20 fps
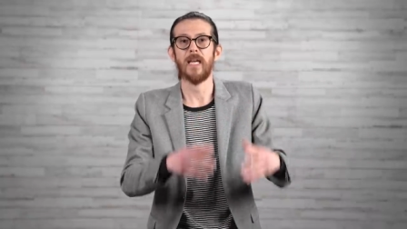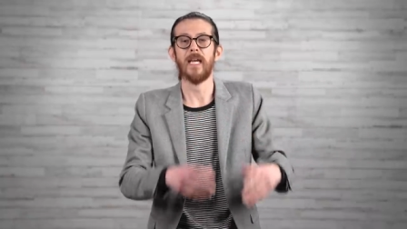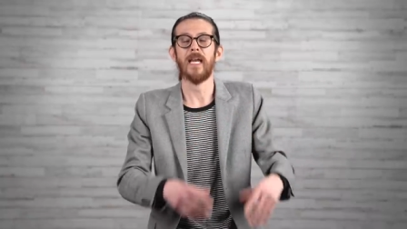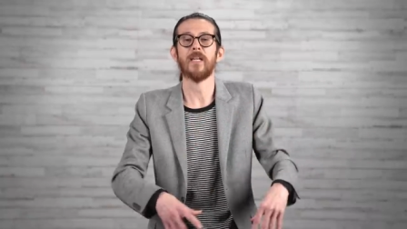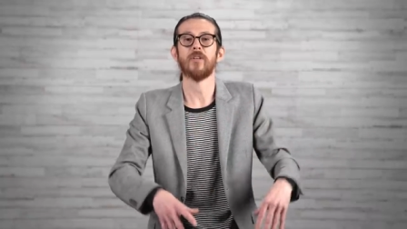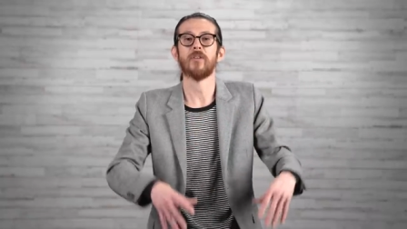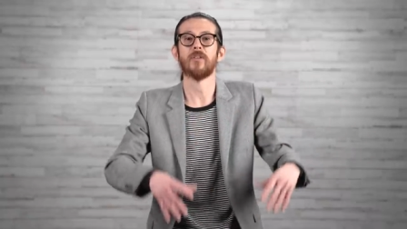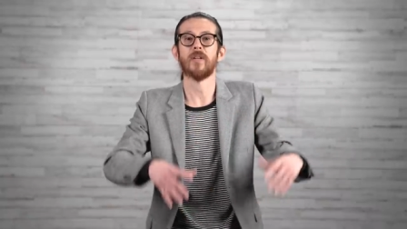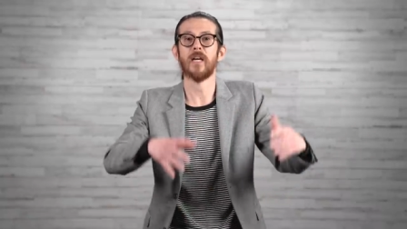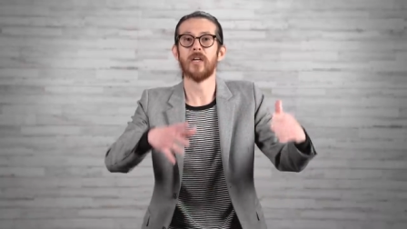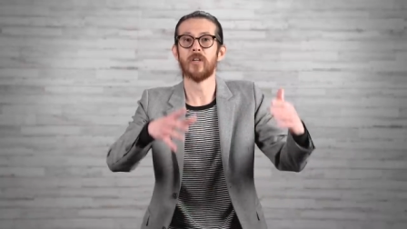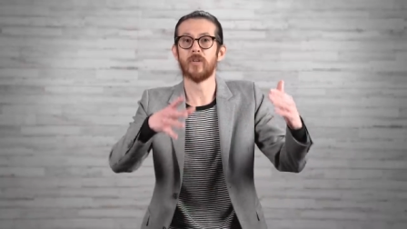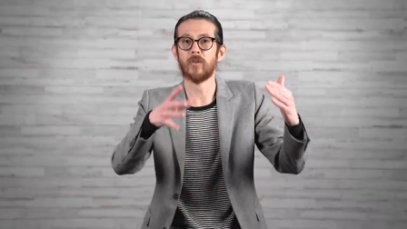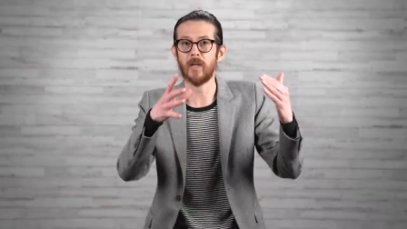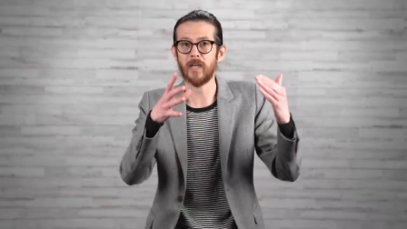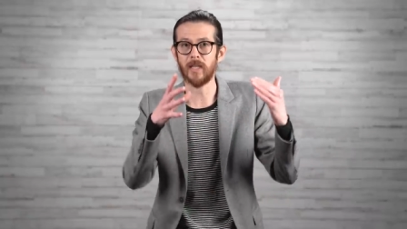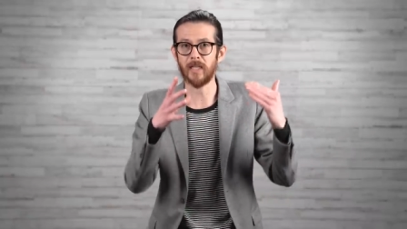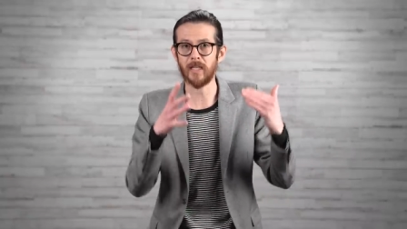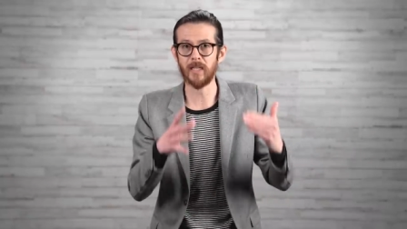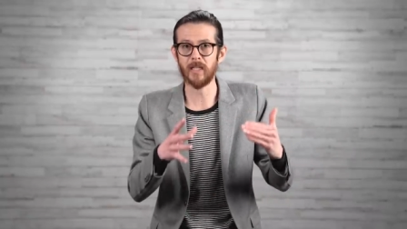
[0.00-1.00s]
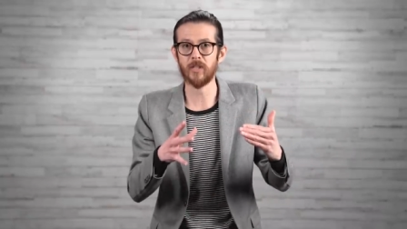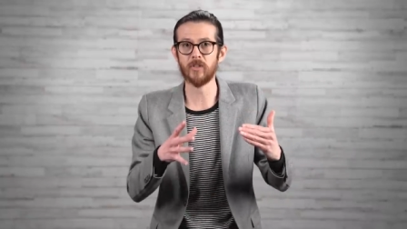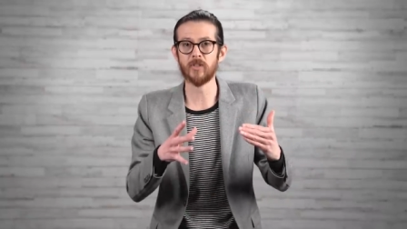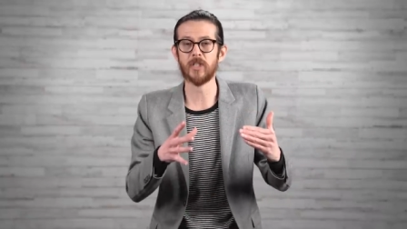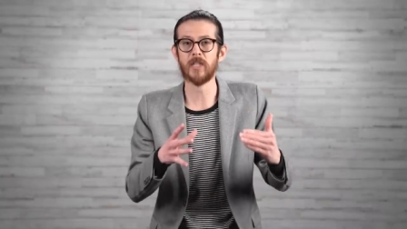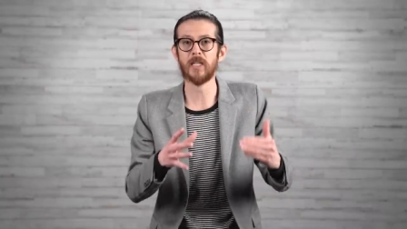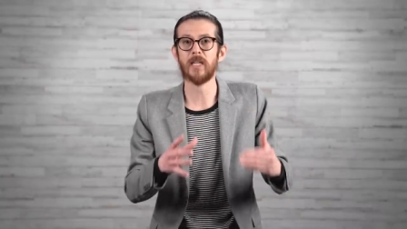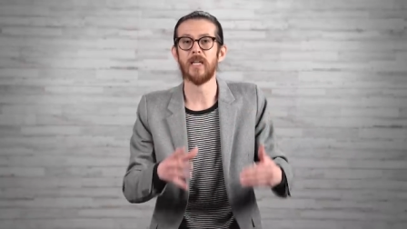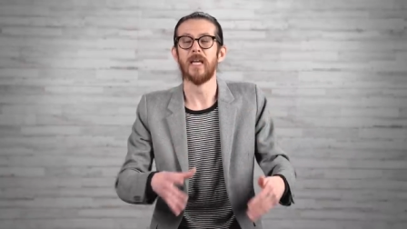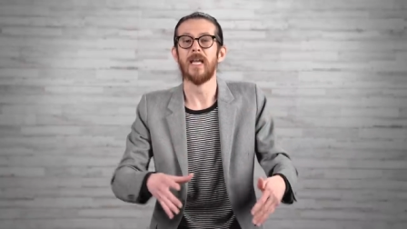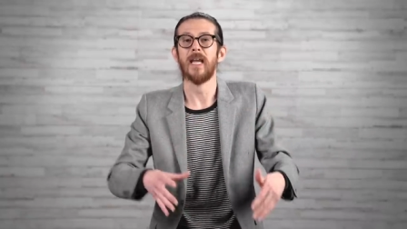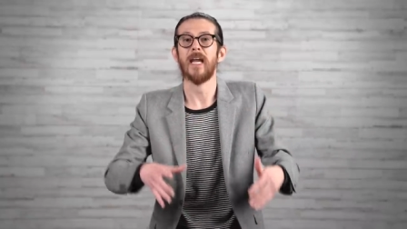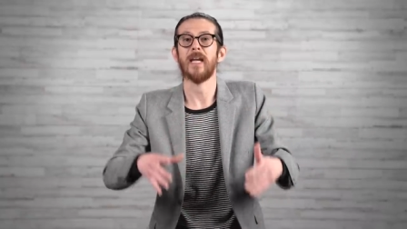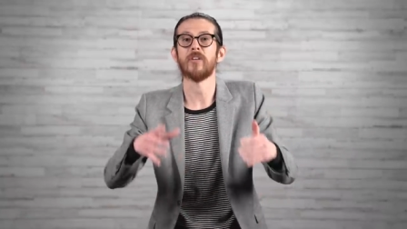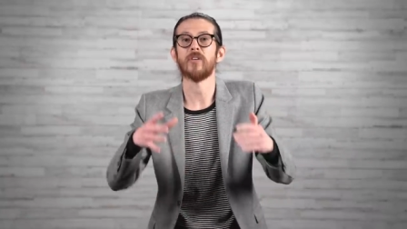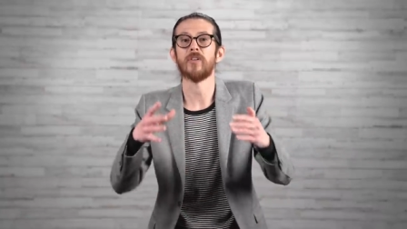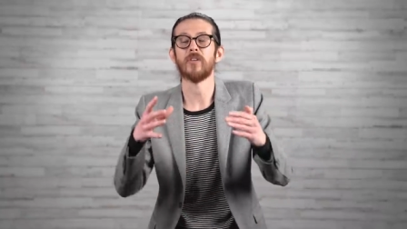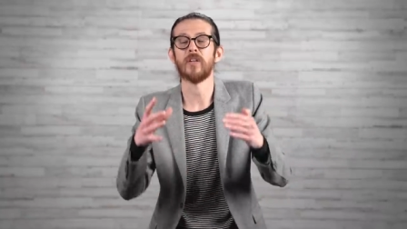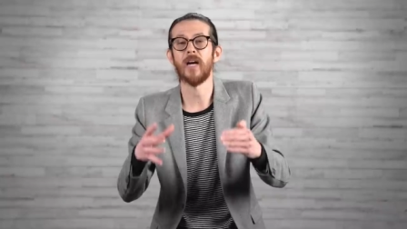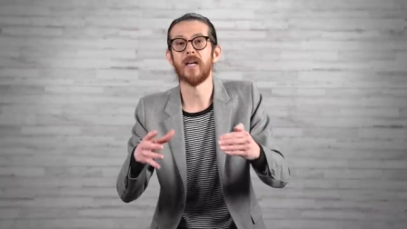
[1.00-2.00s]
and you're not creating an energy and
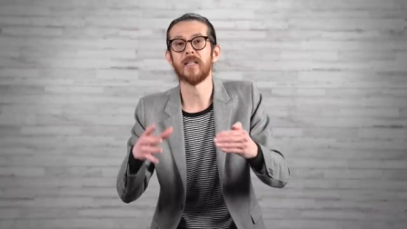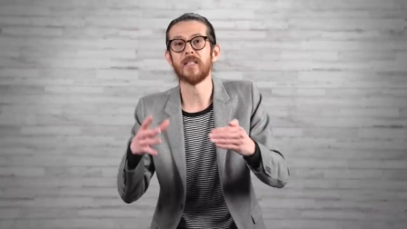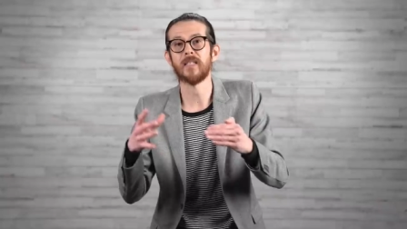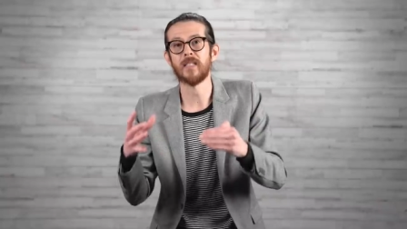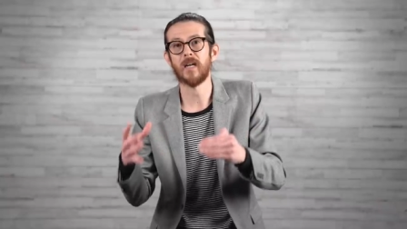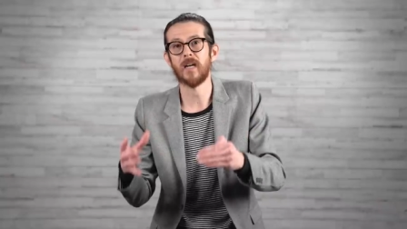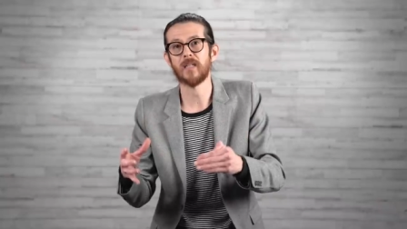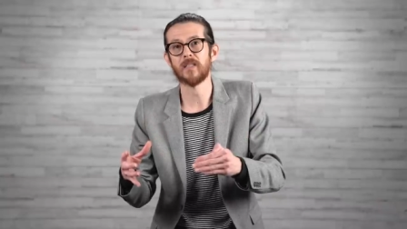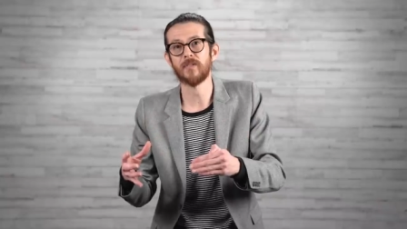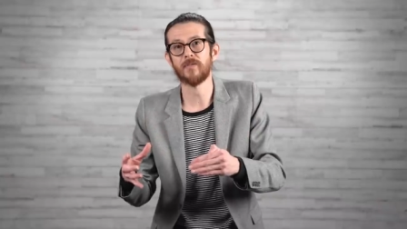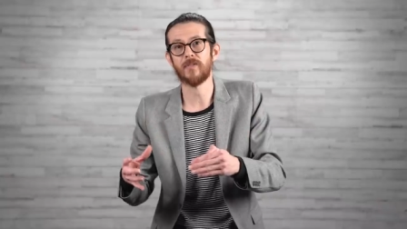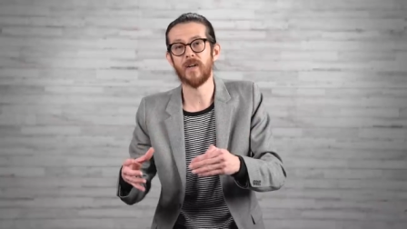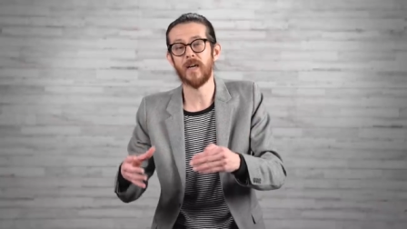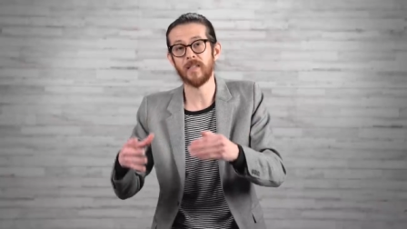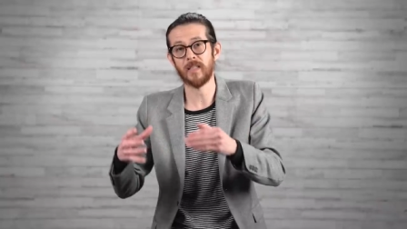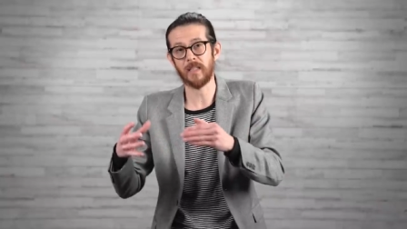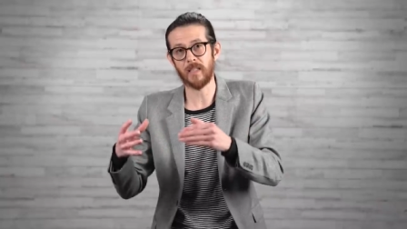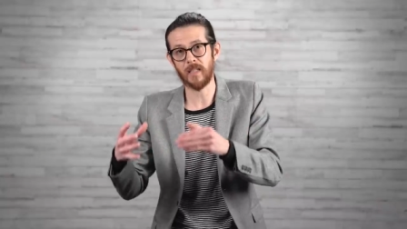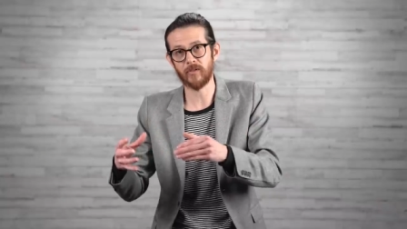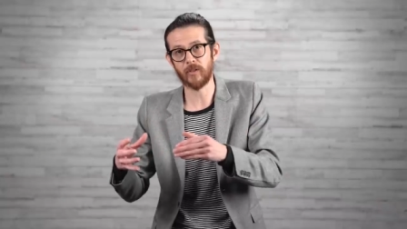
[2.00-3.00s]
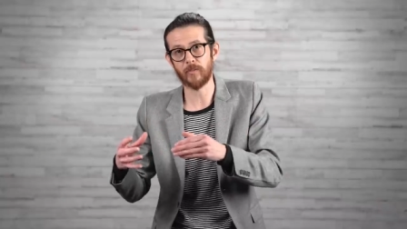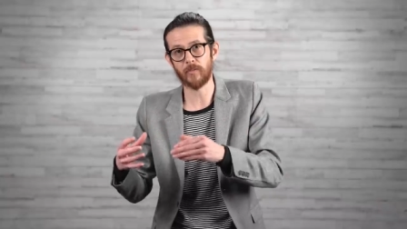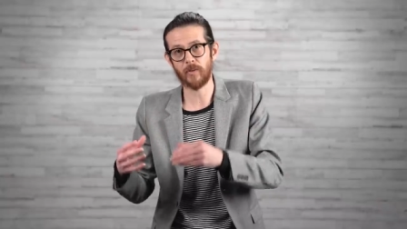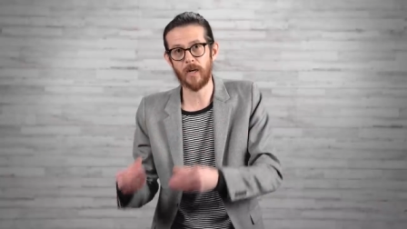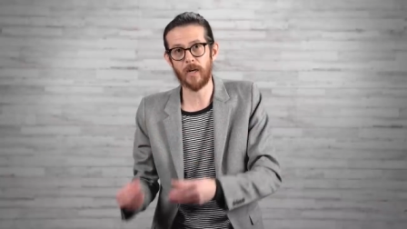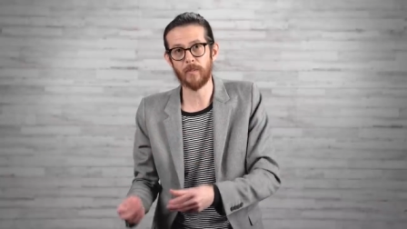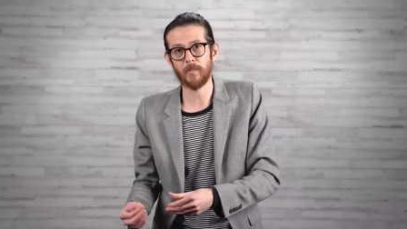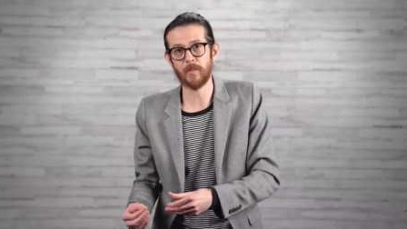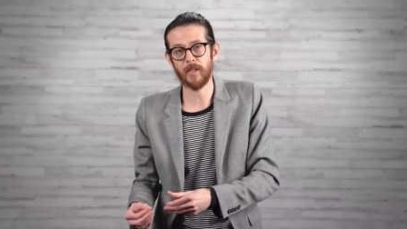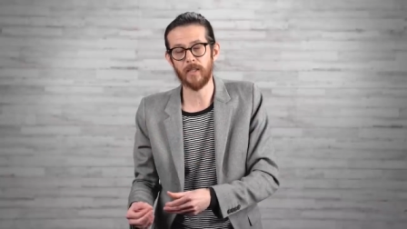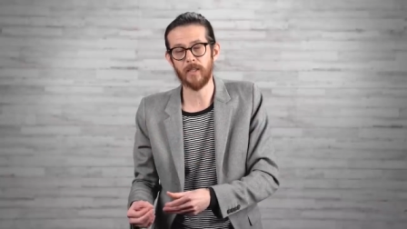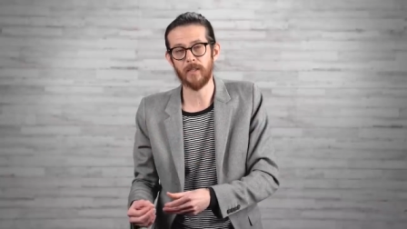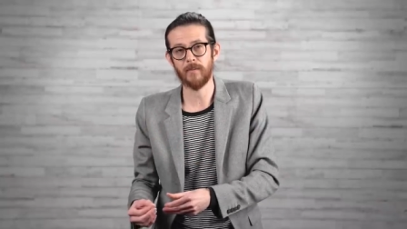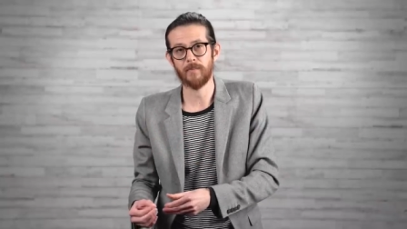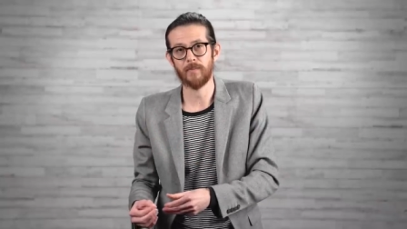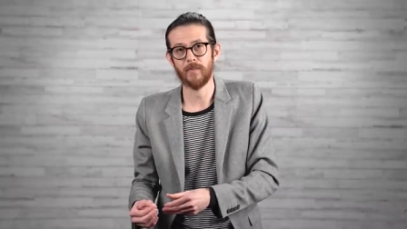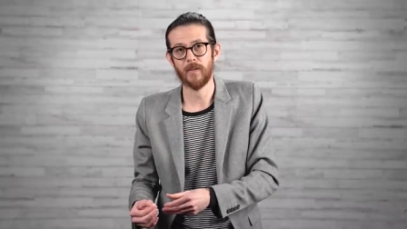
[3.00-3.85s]
you're not detoxifying the liver properly.